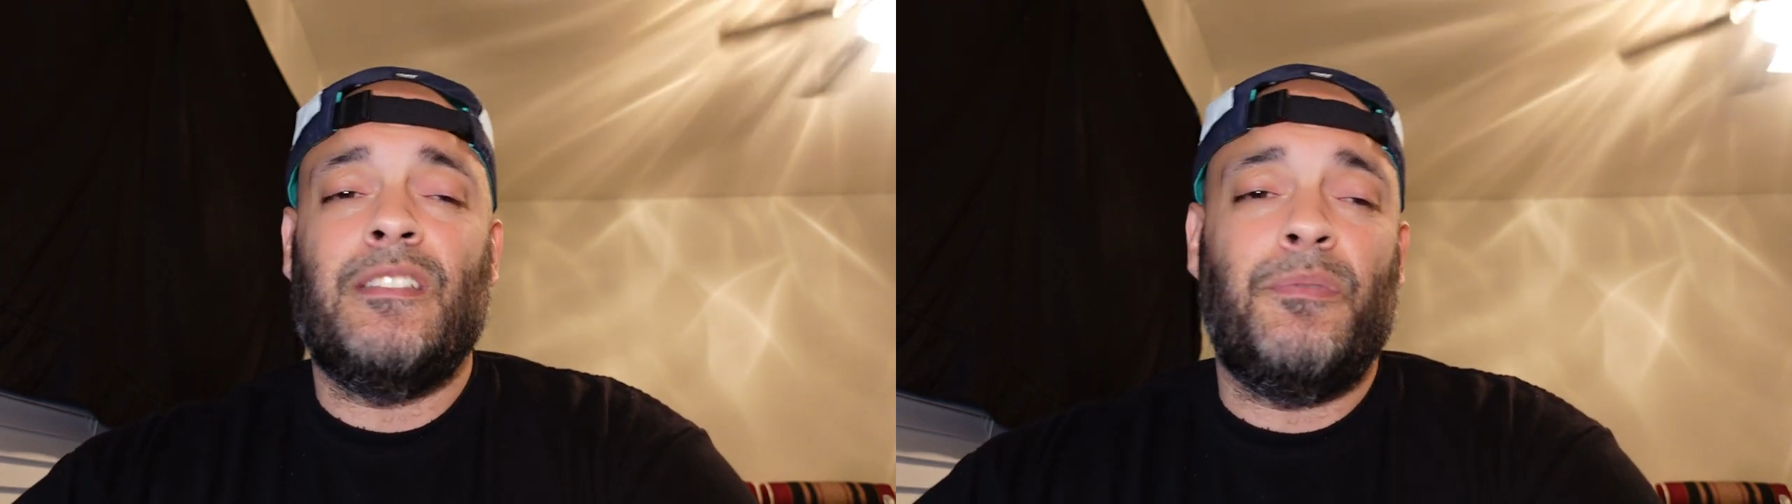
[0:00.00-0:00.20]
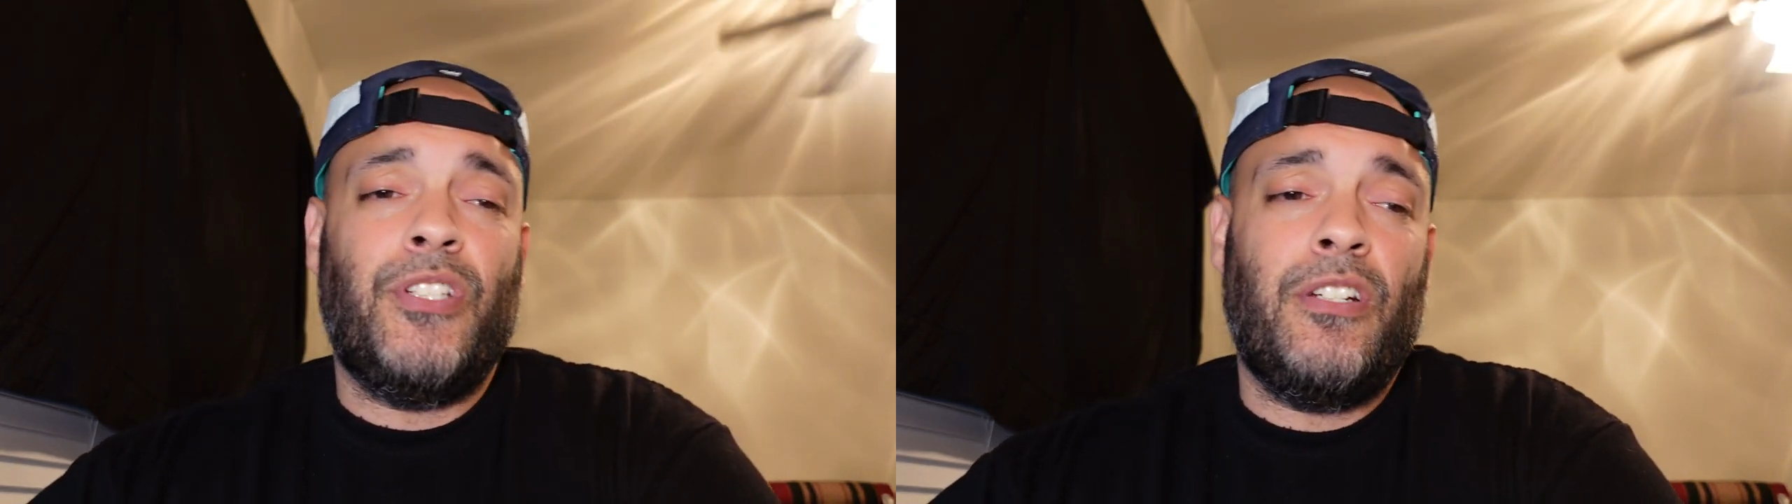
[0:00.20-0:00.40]

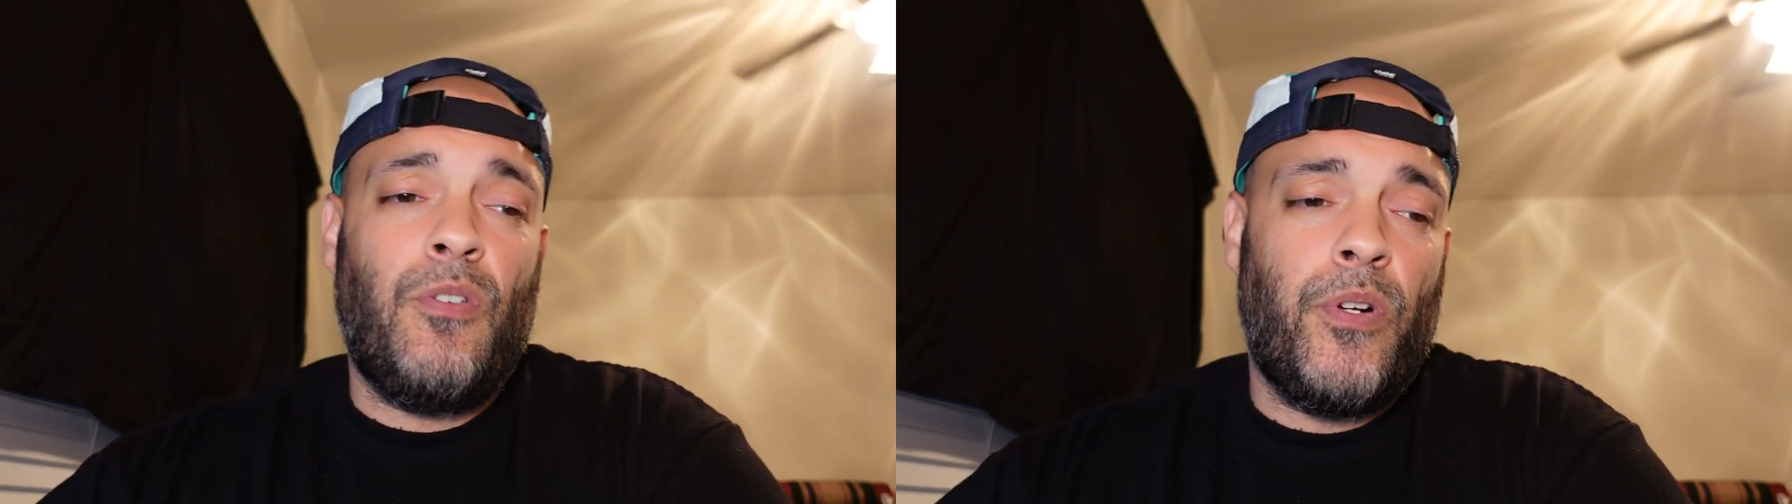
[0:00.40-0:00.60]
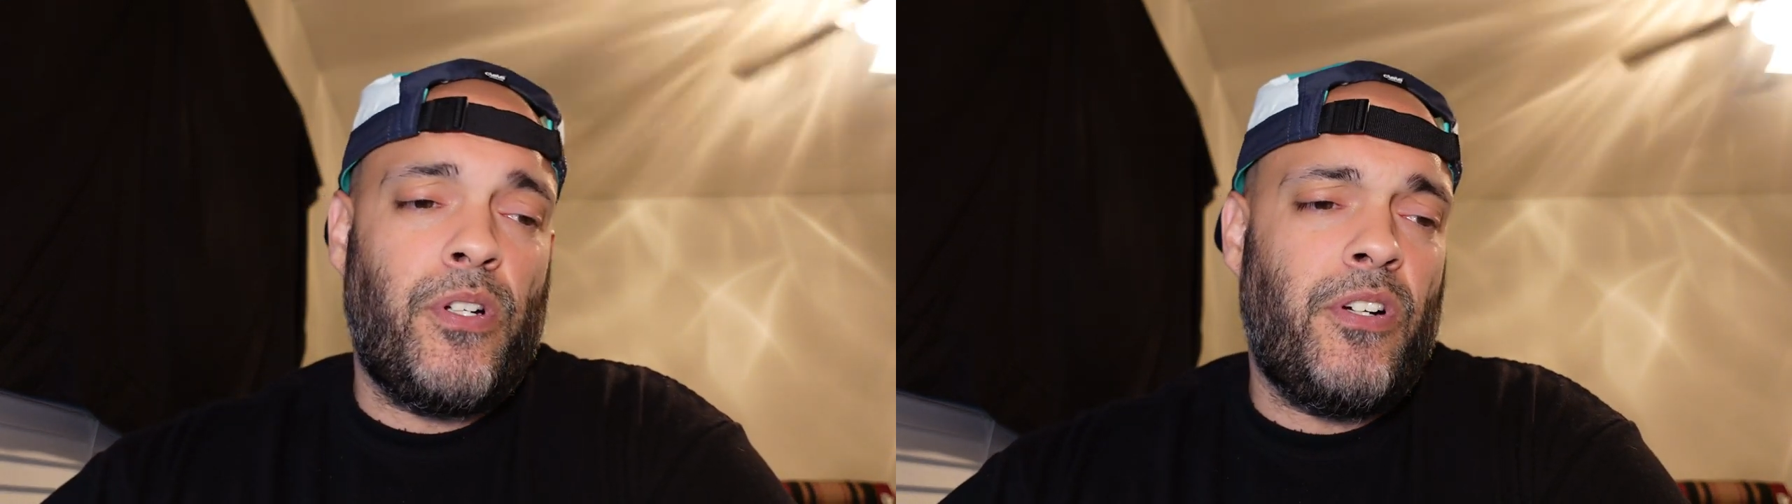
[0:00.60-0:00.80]
some shit
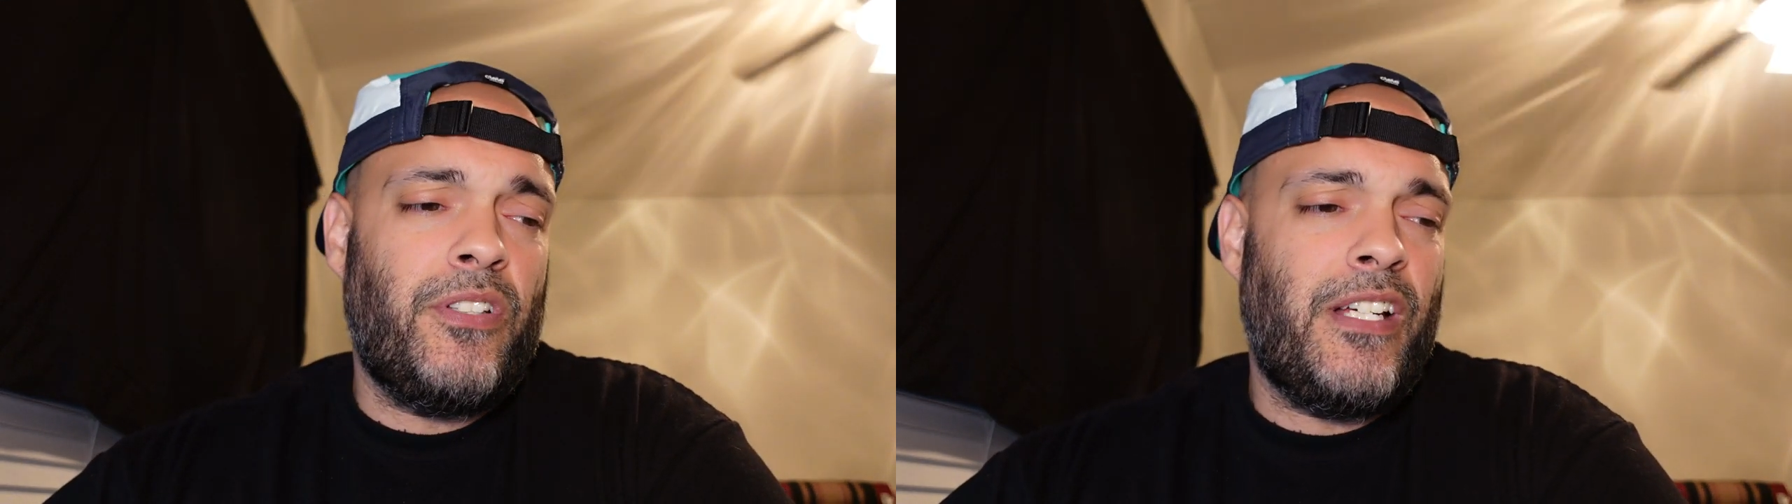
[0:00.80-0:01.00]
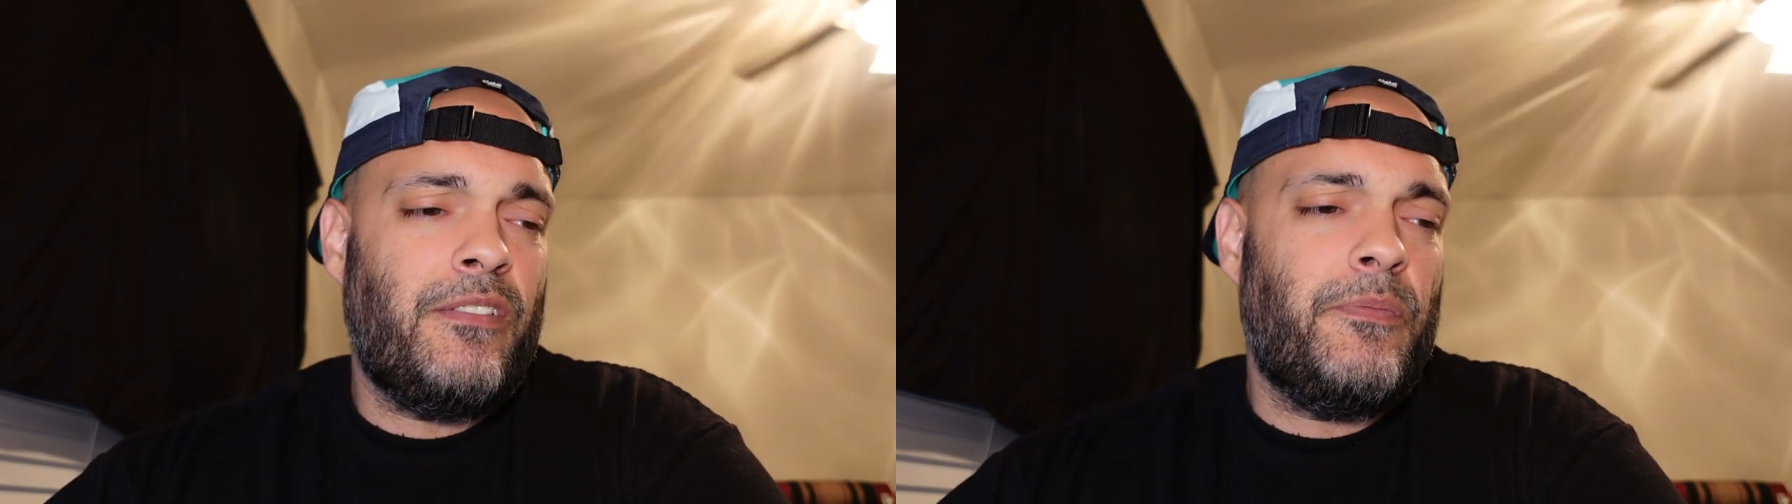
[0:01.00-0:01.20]
going on
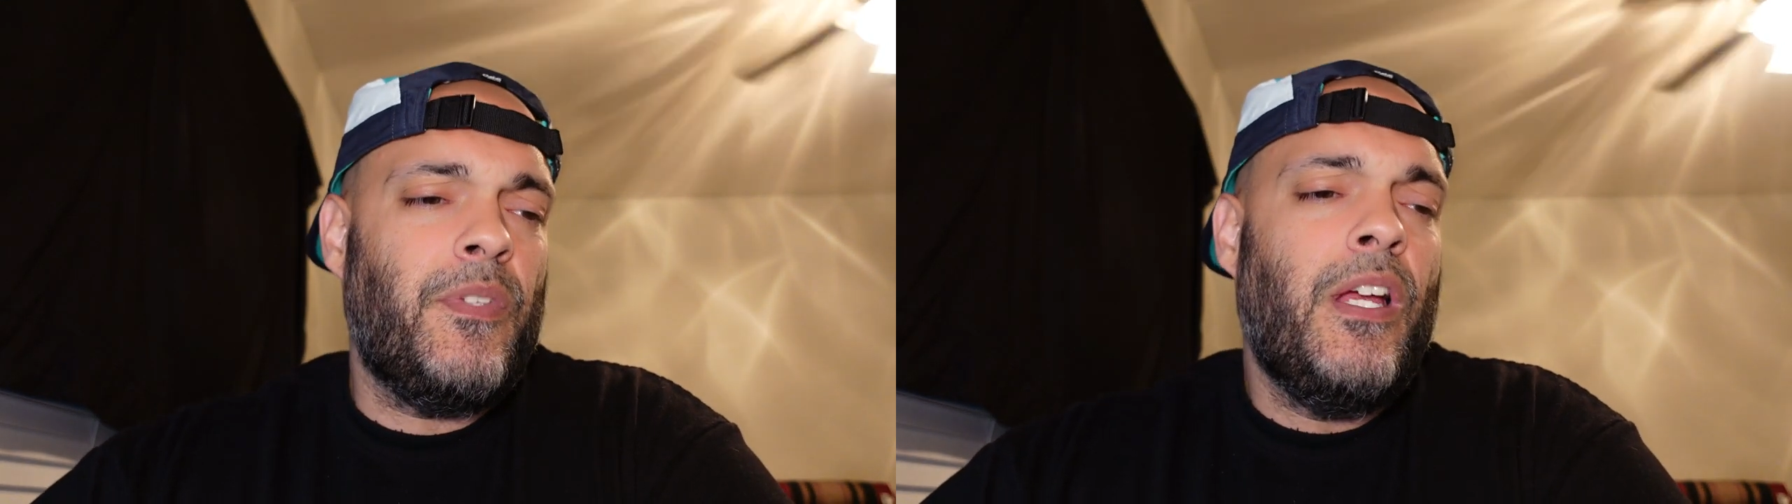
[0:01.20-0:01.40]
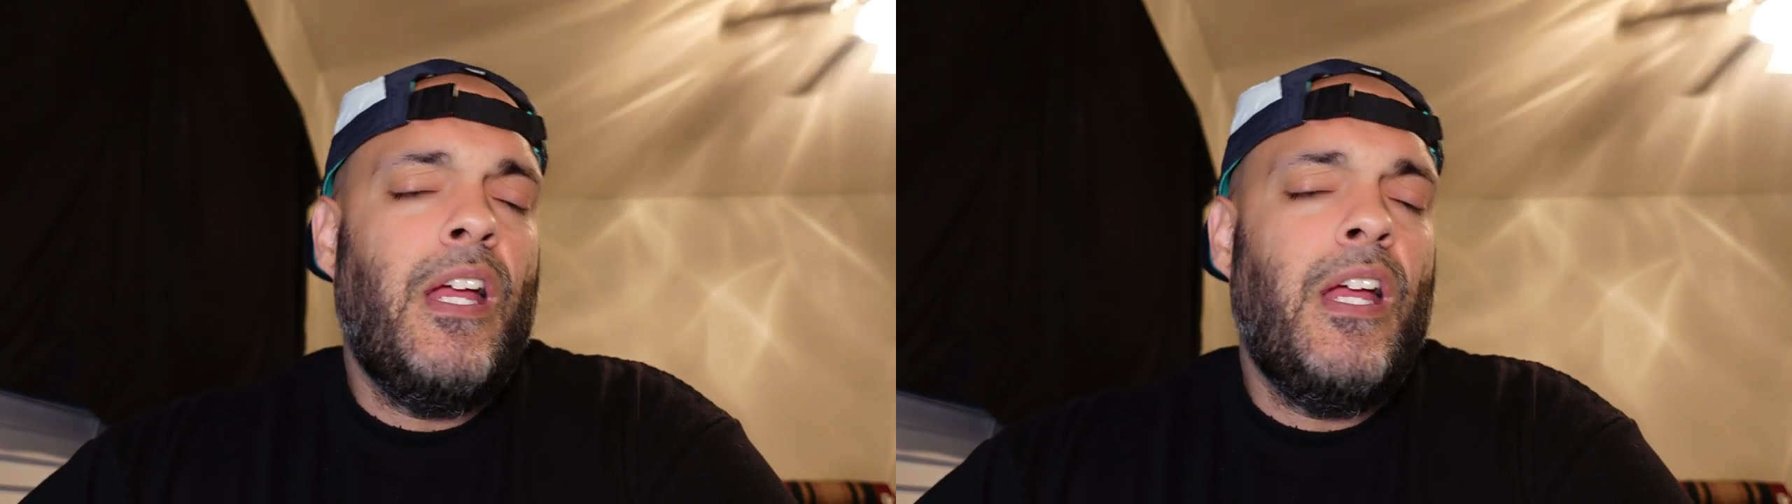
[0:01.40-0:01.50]
that um,